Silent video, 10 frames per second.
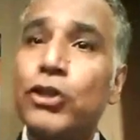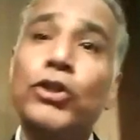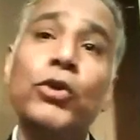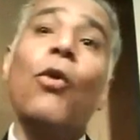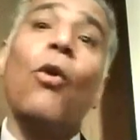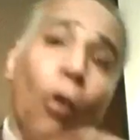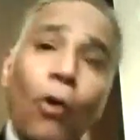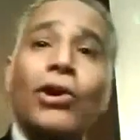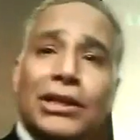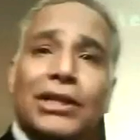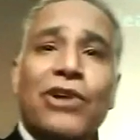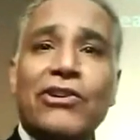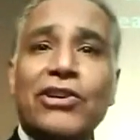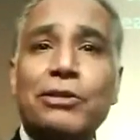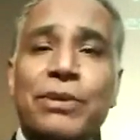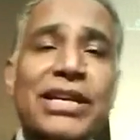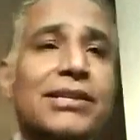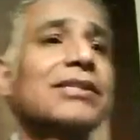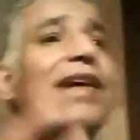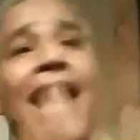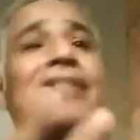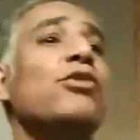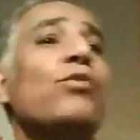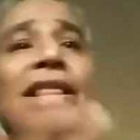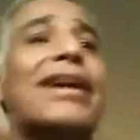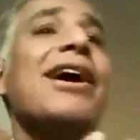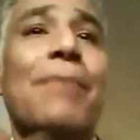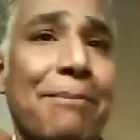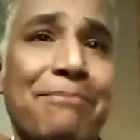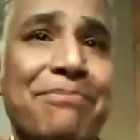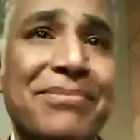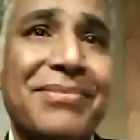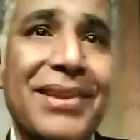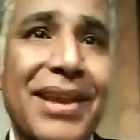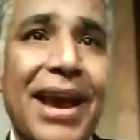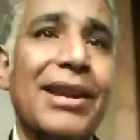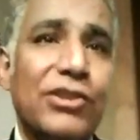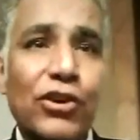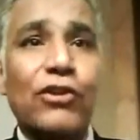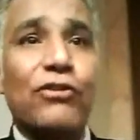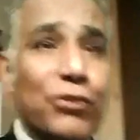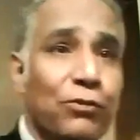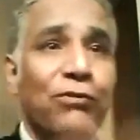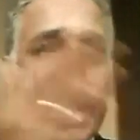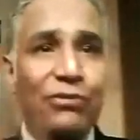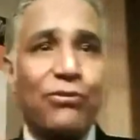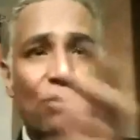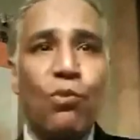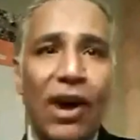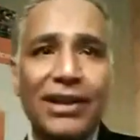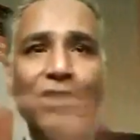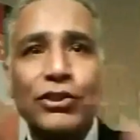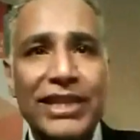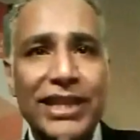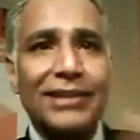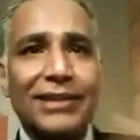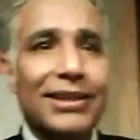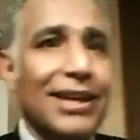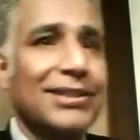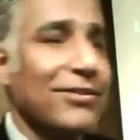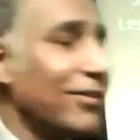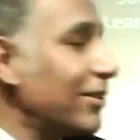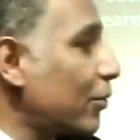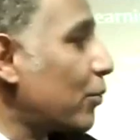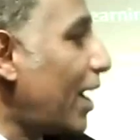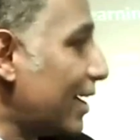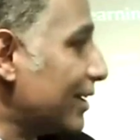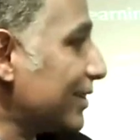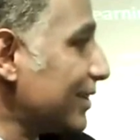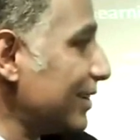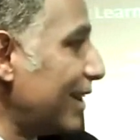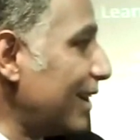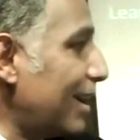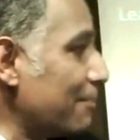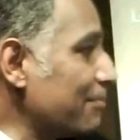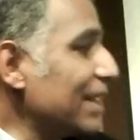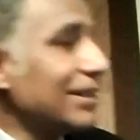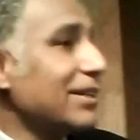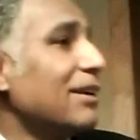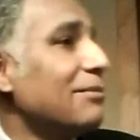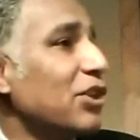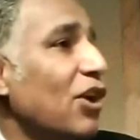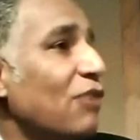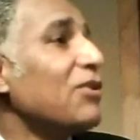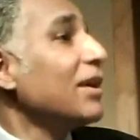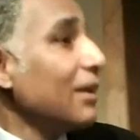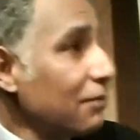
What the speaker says: to do all the various pieces as and when they come up, and sort of to flick from one to the other that's required in terms of